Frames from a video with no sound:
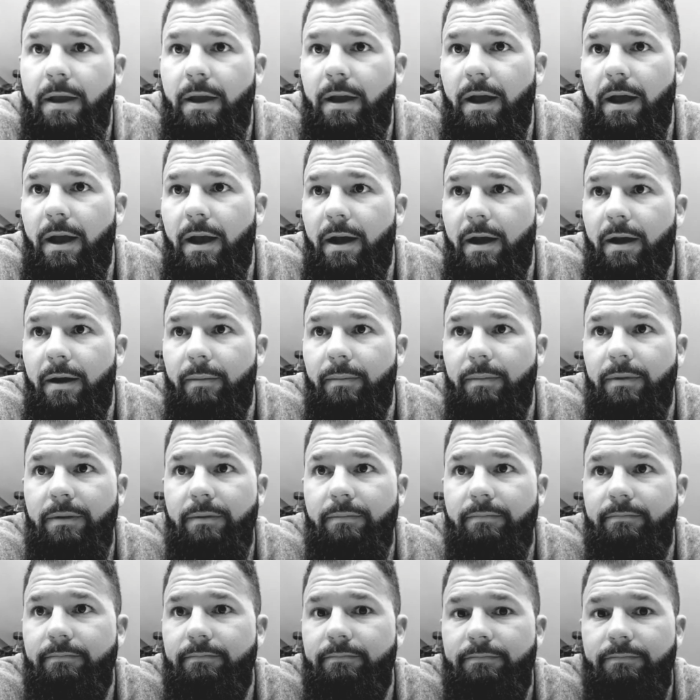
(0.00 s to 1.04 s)
uh,
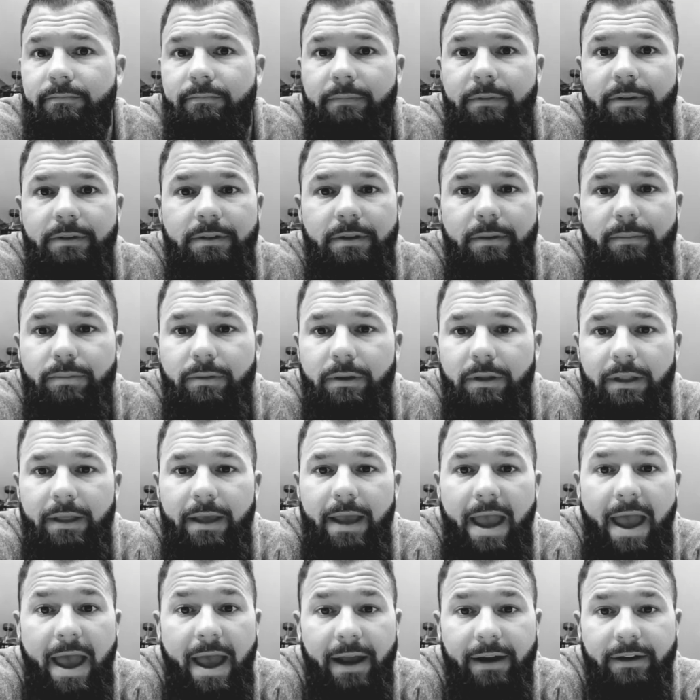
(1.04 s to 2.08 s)
but it's completely
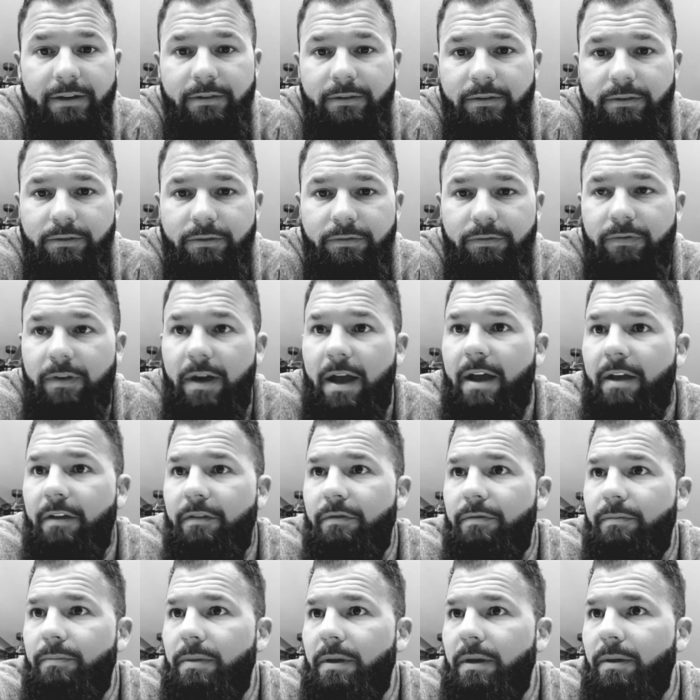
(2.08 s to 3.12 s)
hacked. There's
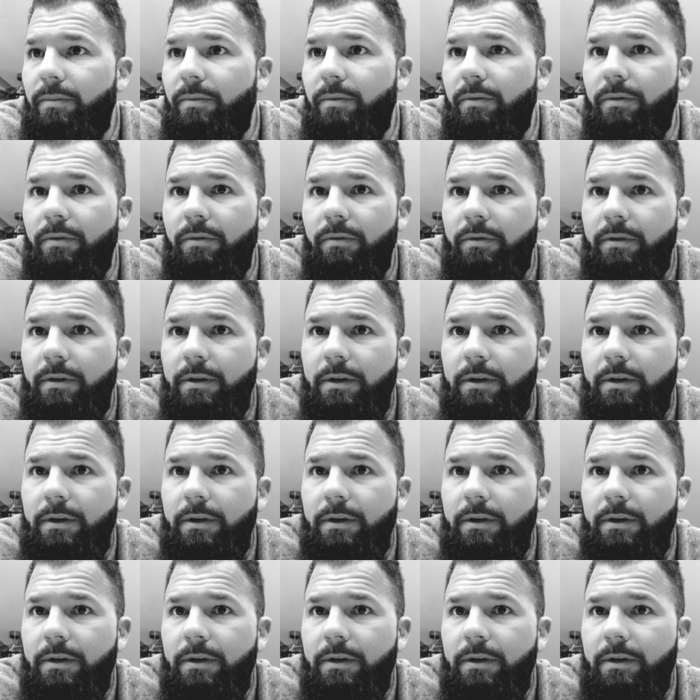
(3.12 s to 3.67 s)
five people.